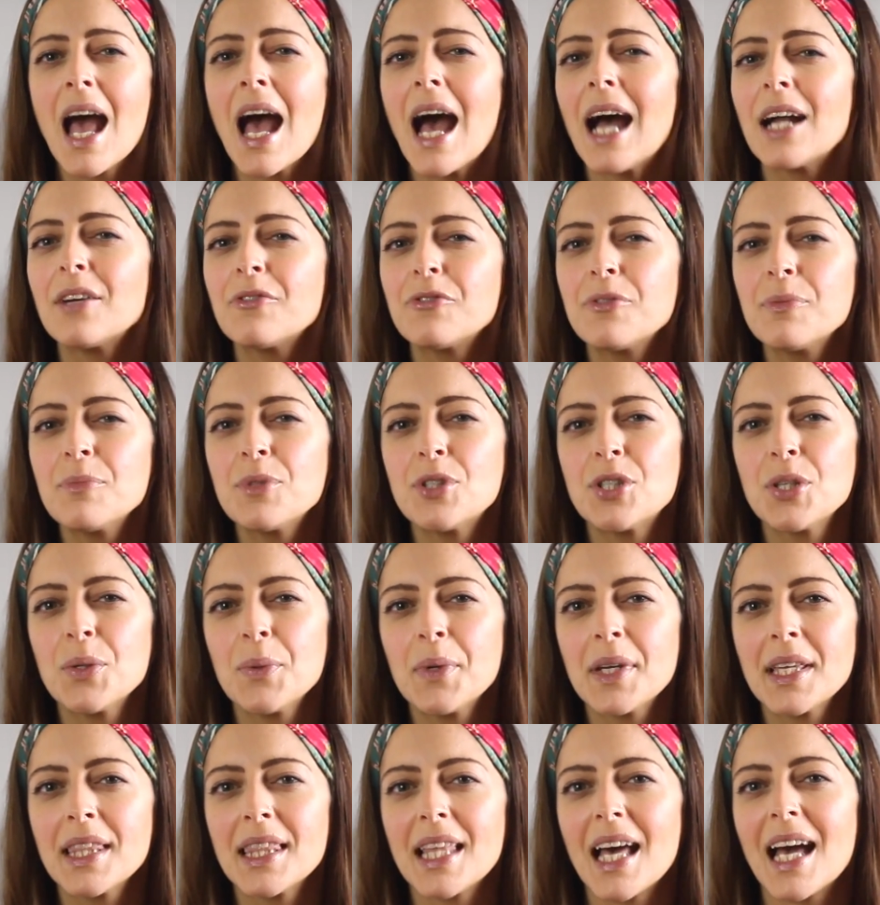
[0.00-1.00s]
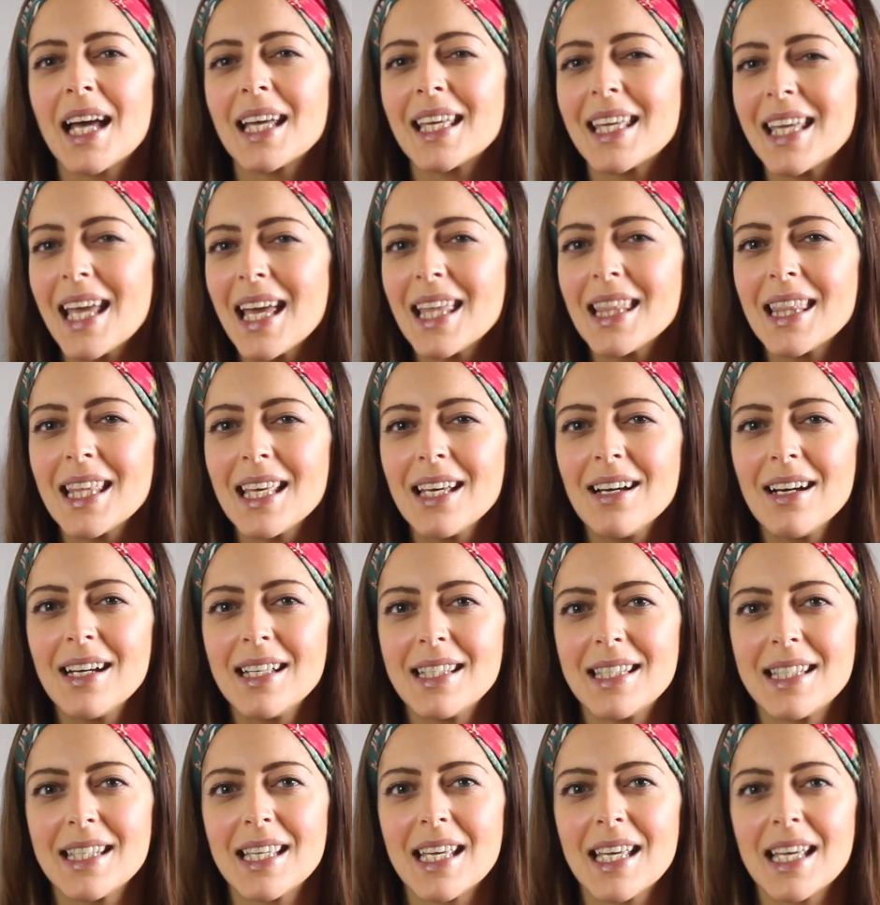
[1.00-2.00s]
and from doing that, get the
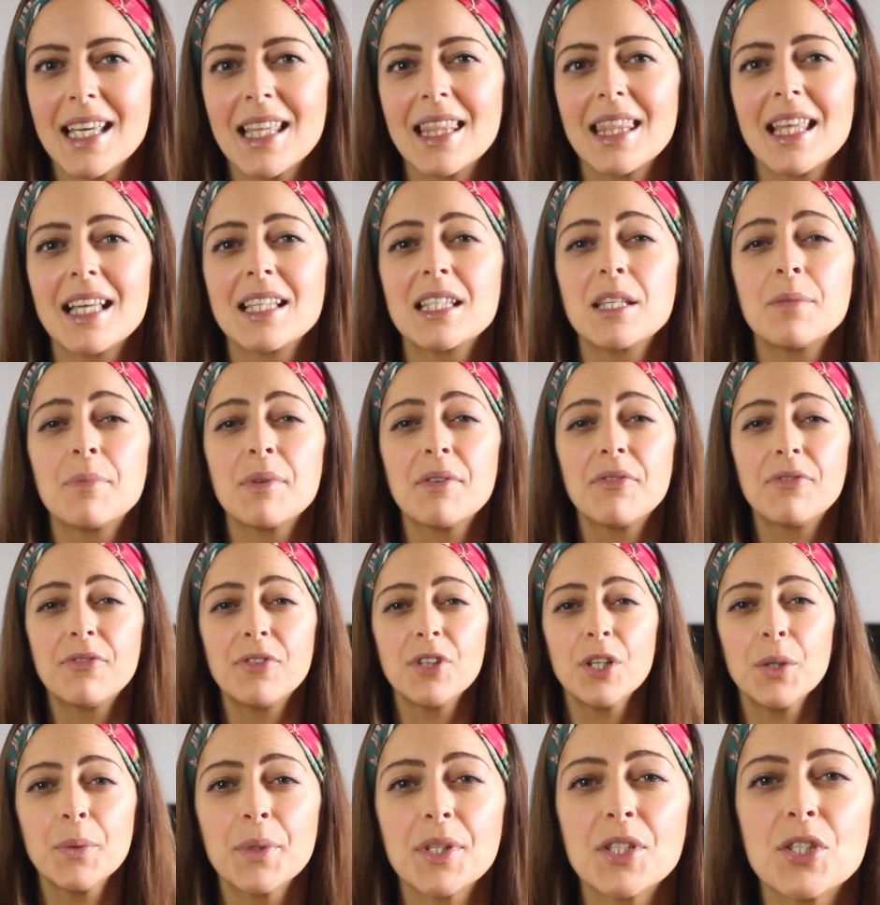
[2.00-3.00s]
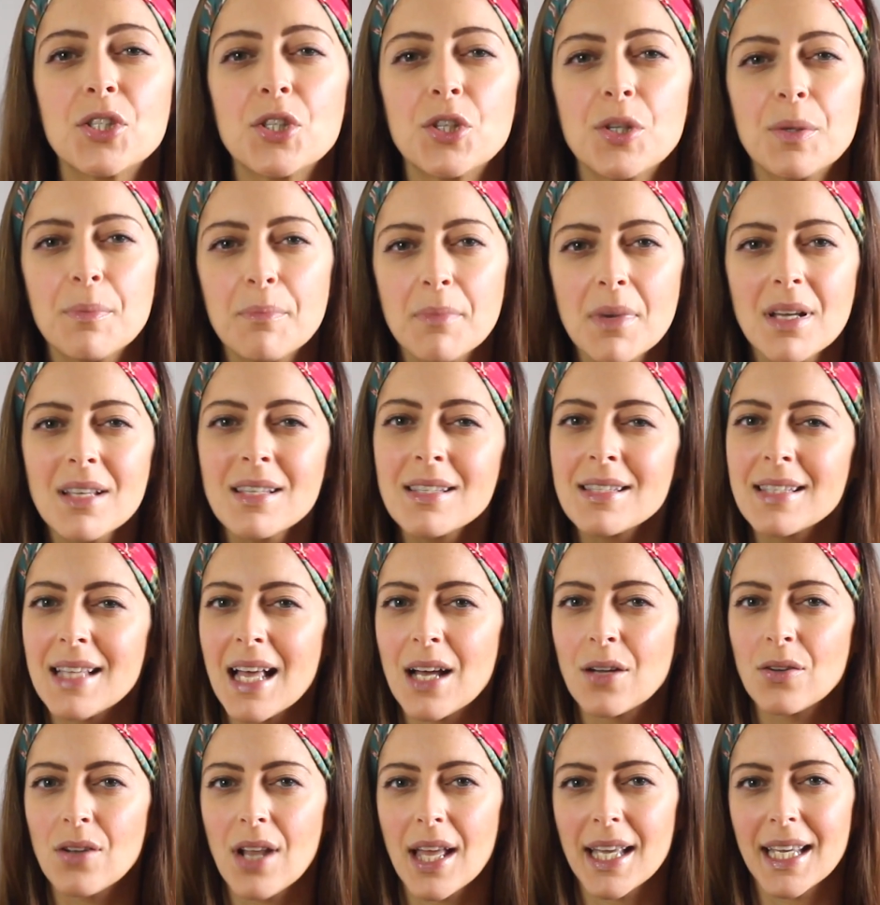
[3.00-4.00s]
idea that to be fluent, you must
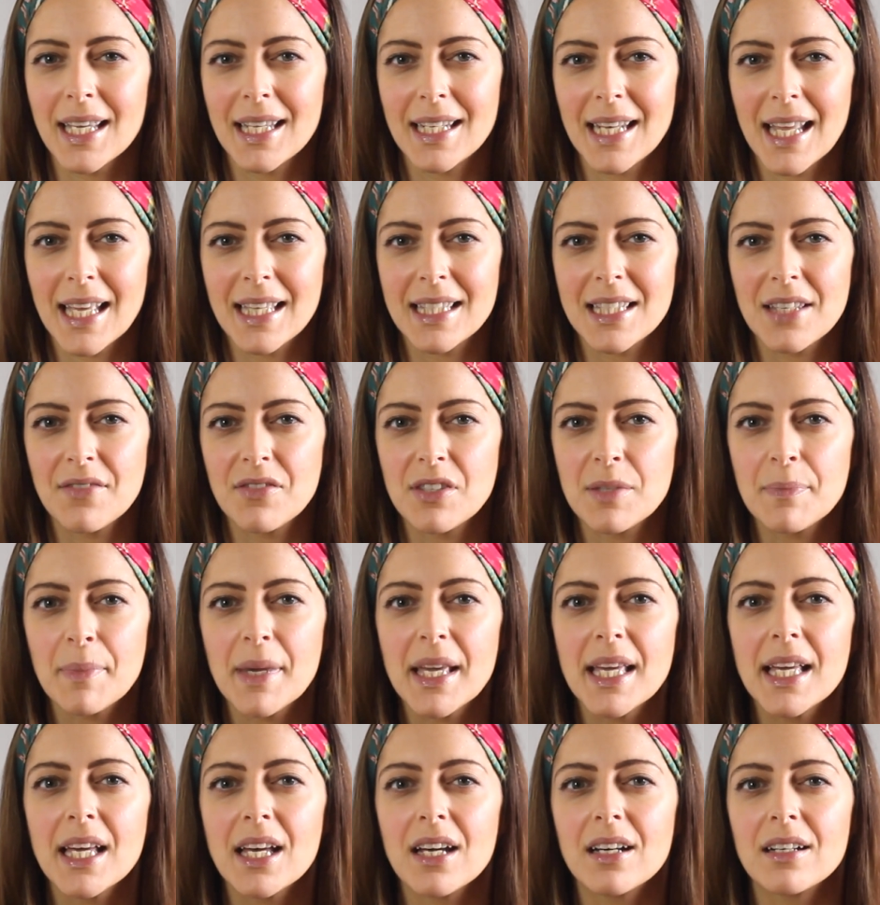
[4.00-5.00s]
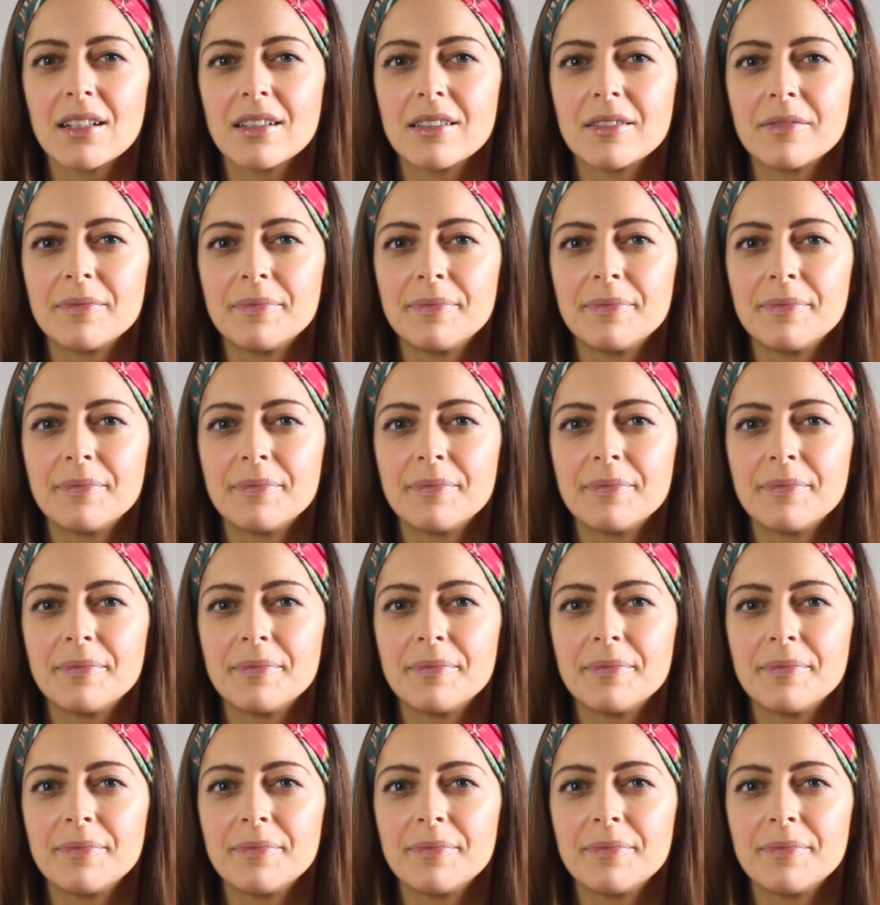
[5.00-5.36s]
sound like a native speaker.